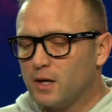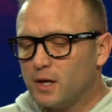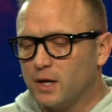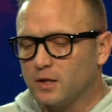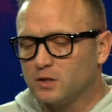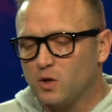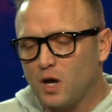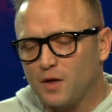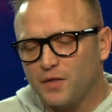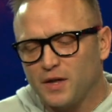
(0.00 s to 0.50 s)

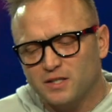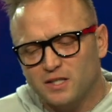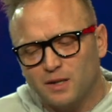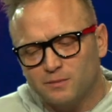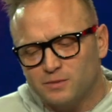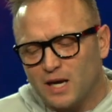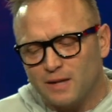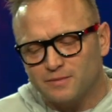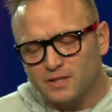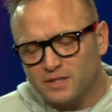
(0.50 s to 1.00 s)
And so I think
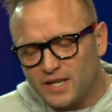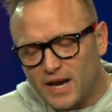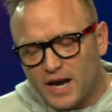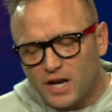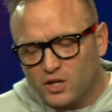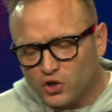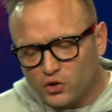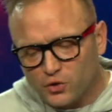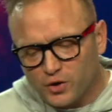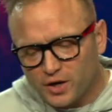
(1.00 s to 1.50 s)
sometimes the
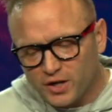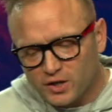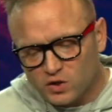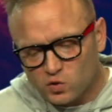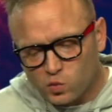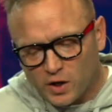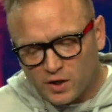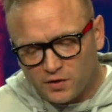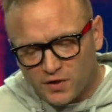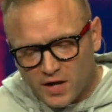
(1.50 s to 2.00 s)
danger
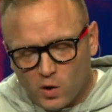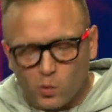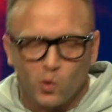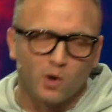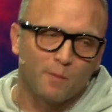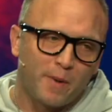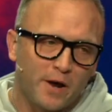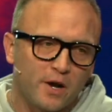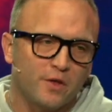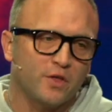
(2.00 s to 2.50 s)
is we think
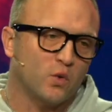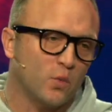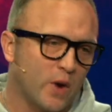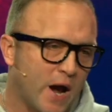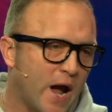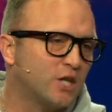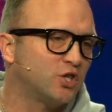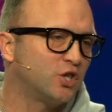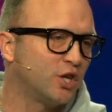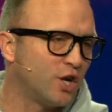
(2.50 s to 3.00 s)
we're better than we
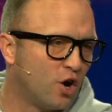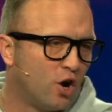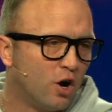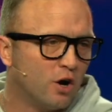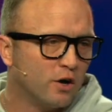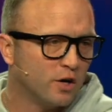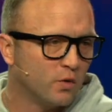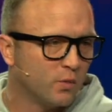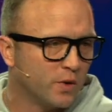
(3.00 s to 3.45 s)
actually are,